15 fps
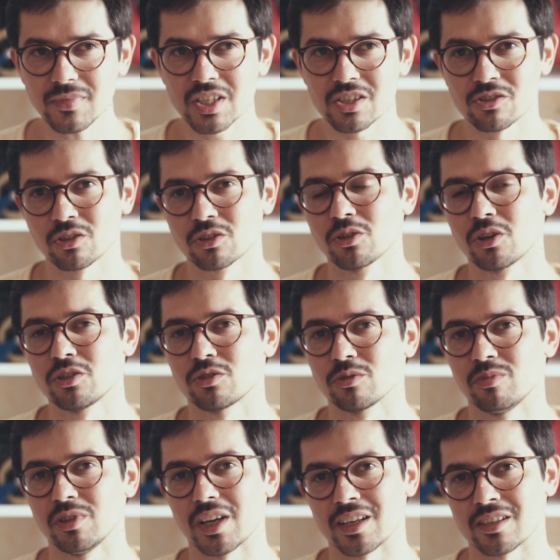it's not going to
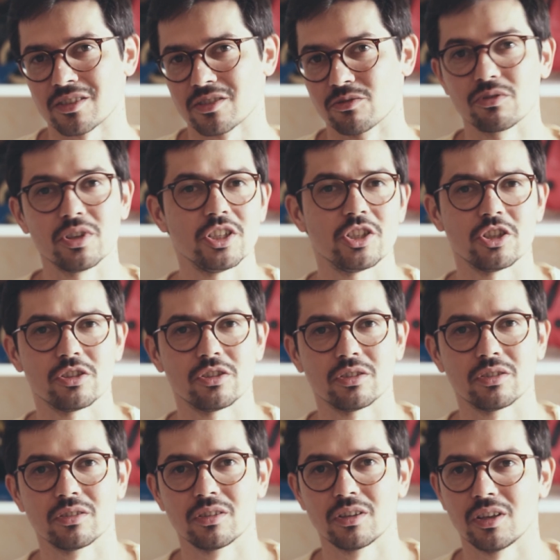be as rigid.
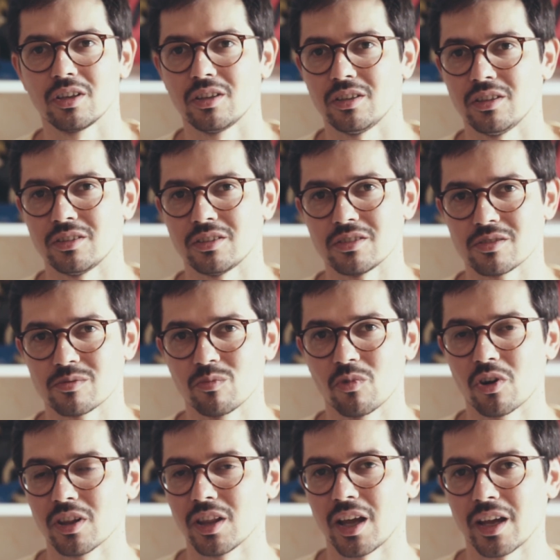It is
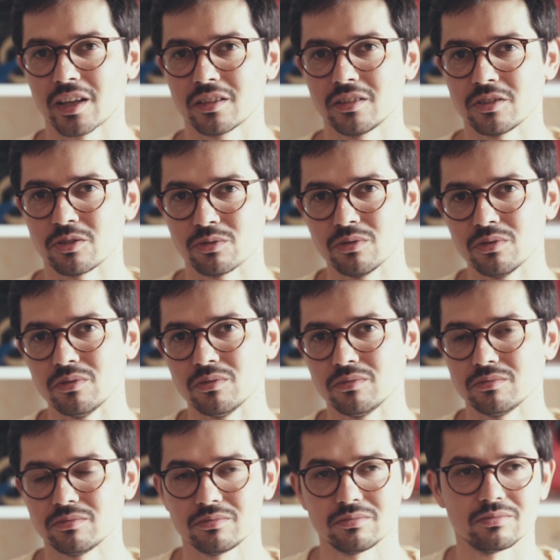more likely to
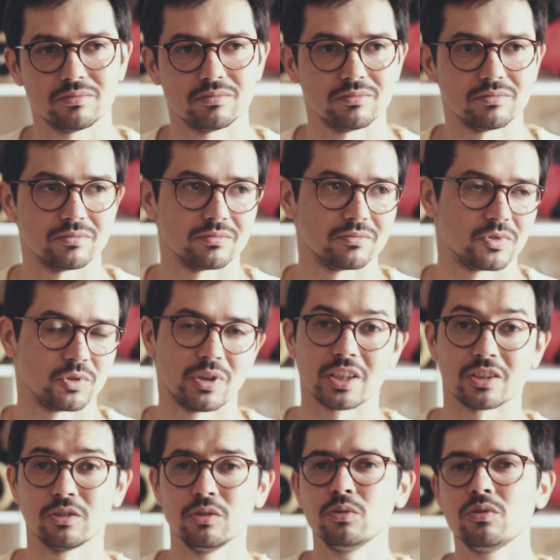
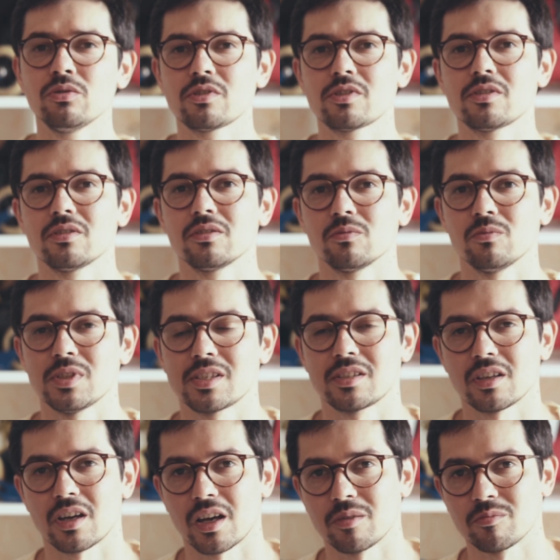get loose with
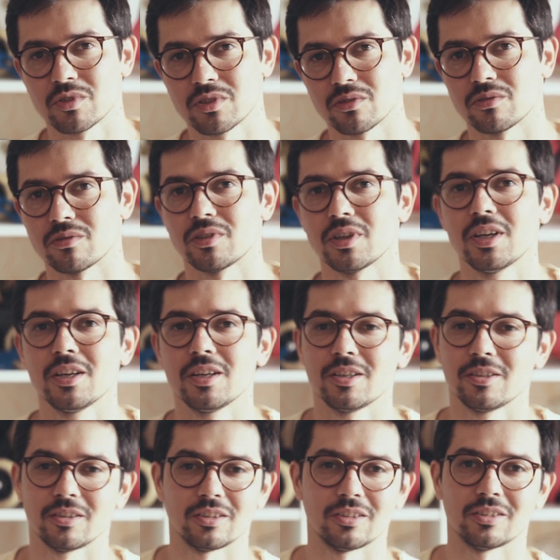time. So
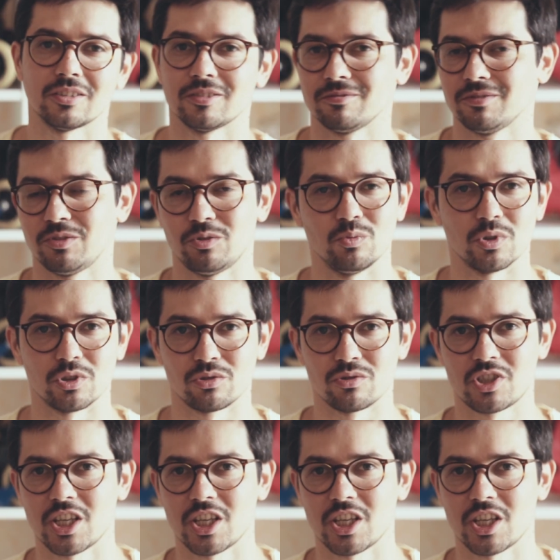if you want to